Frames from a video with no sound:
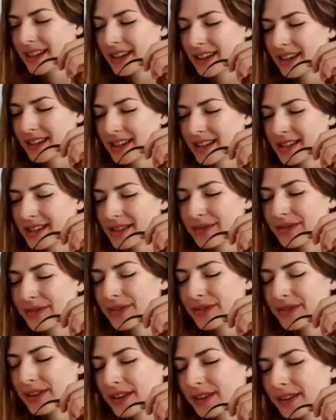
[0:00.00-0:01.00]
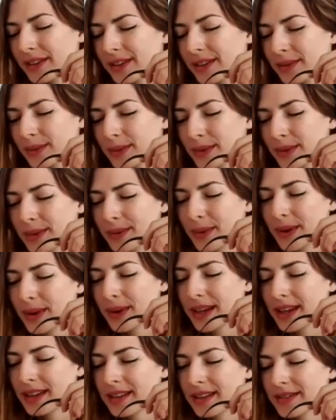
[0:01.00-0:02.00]
is filled with
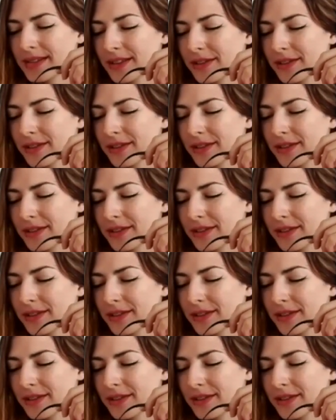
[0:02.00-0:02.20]
waves of